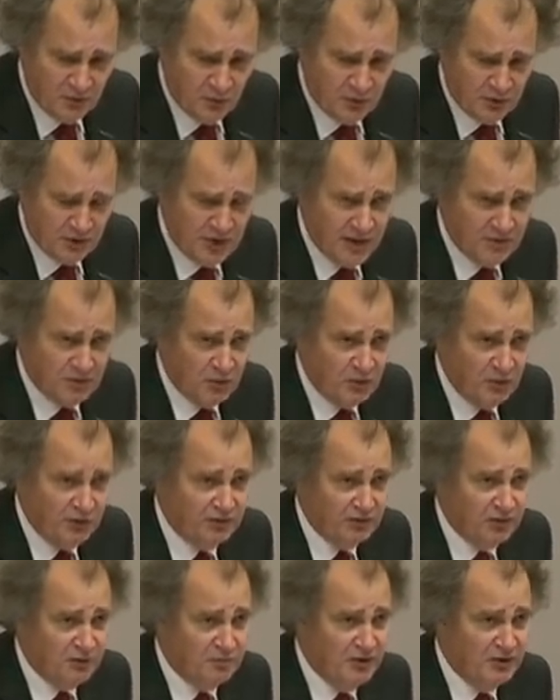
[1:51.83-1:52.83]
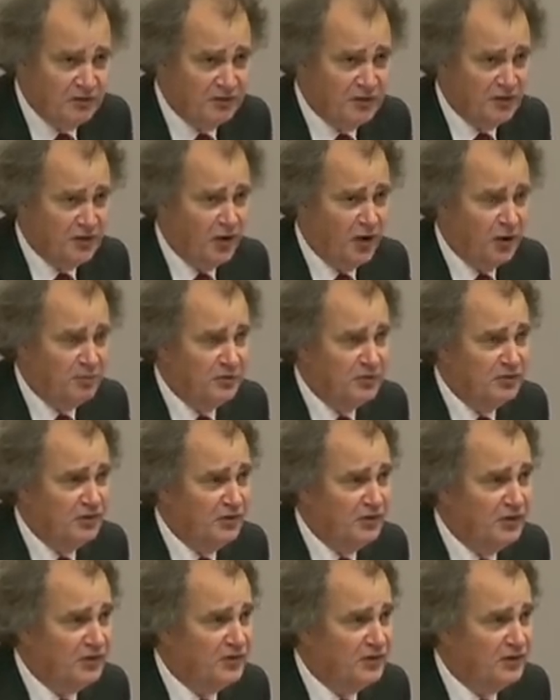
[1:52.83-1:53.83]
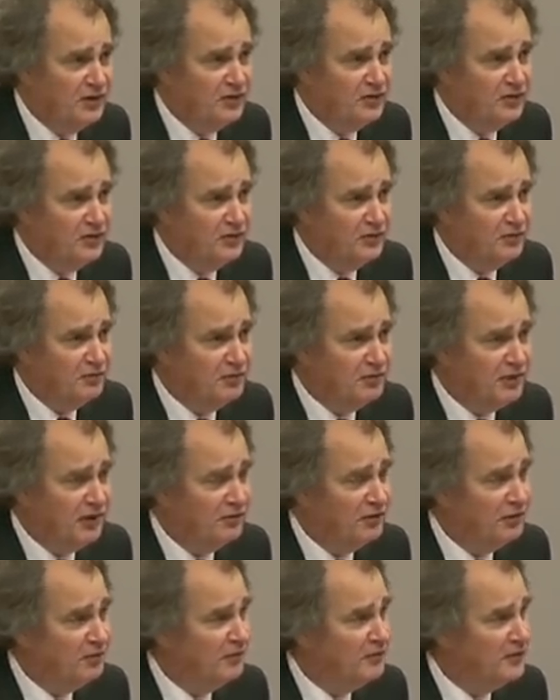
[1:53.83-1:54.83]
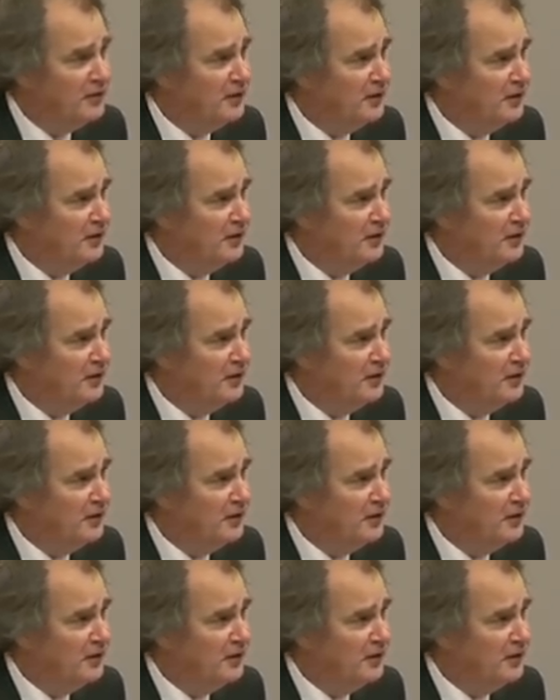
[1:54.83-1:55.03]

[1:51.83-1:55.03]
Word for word: would never wish to miss an opportunity to travel